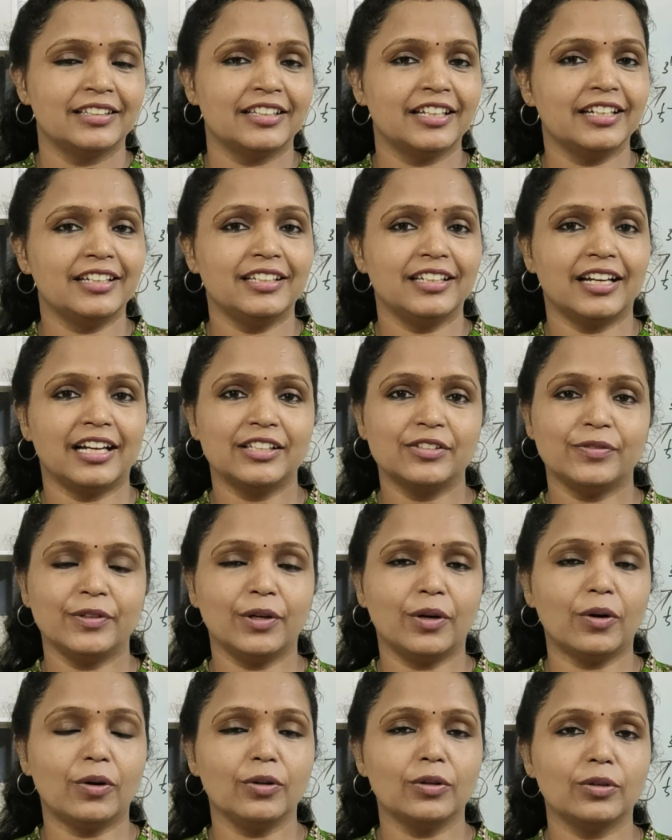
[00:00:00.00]
That, as we
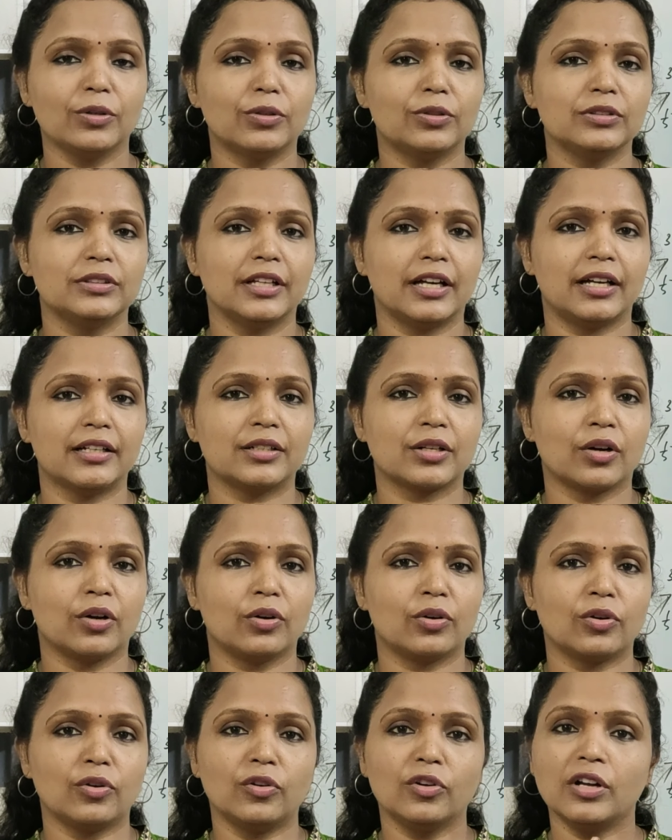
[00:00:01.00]
all know, that
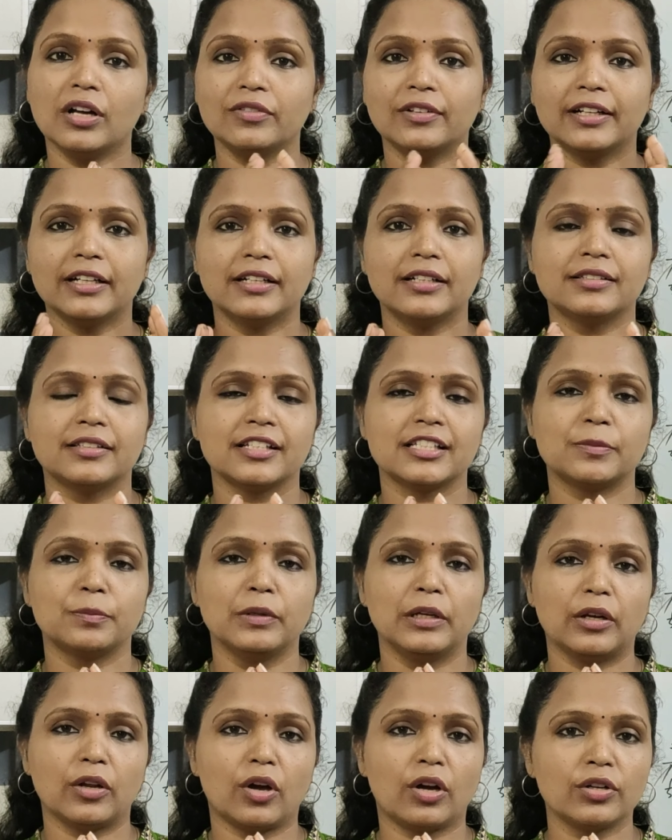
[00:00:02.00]
coronaviruses
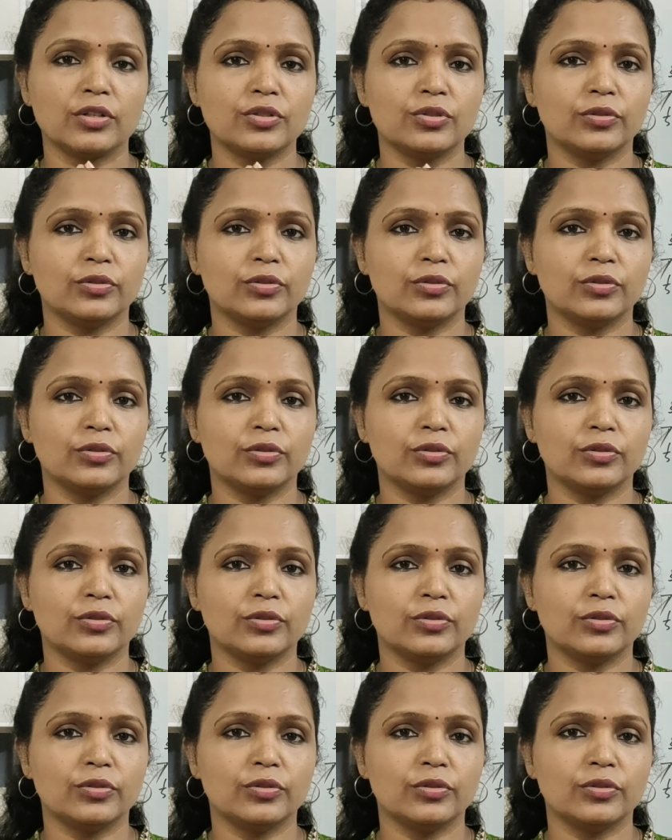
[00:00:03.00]
belong